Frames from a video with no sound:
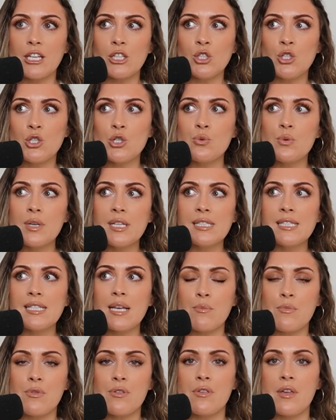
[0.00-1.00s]
and doing
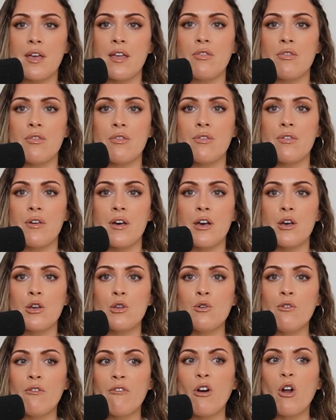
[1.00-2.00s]
something that
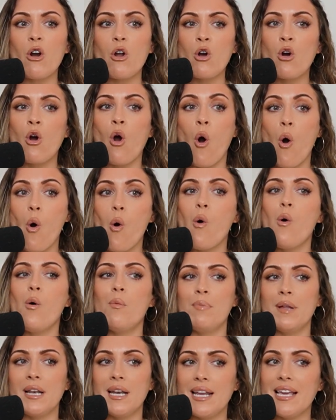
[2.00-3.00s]
you've got a core
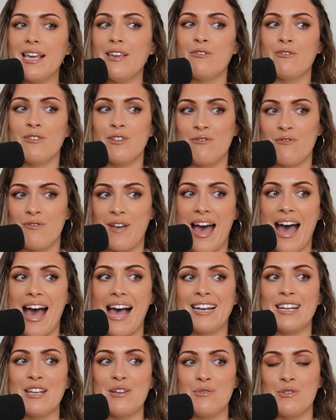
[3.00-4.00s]
belief and
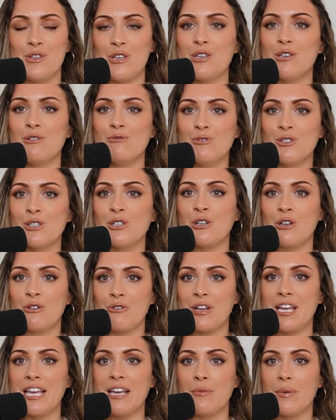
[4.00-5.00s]
value that you don't
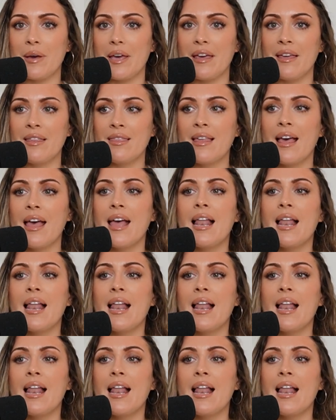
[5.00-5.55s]
agree with,